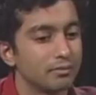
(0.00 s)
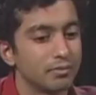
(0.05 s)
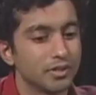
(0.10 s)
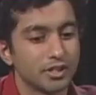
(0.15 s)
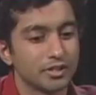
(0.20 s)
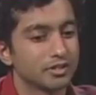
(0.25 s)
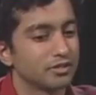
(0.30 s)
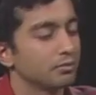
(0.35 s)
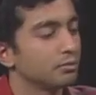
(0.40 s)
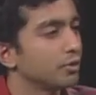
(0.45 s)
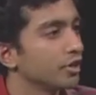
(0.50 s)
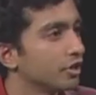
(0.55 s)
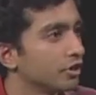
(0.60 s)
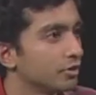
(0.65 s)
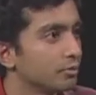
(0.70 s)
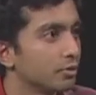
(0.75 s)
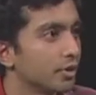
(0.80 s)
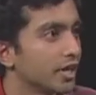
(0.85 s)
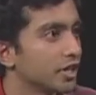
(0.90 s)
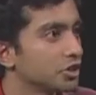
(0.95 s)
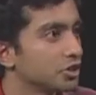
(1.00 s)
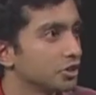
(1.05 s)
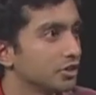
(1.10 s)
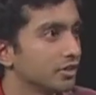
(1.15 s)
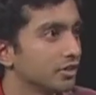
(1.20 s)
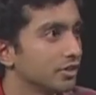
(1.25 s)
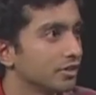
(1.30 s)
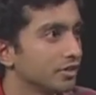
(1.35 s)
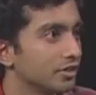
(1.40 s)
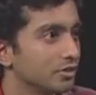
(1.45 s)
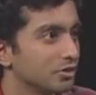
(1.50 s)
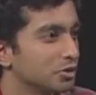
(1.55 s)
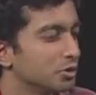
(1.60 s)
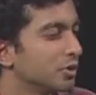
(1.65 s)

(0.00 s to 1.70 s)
Because of peer pressure,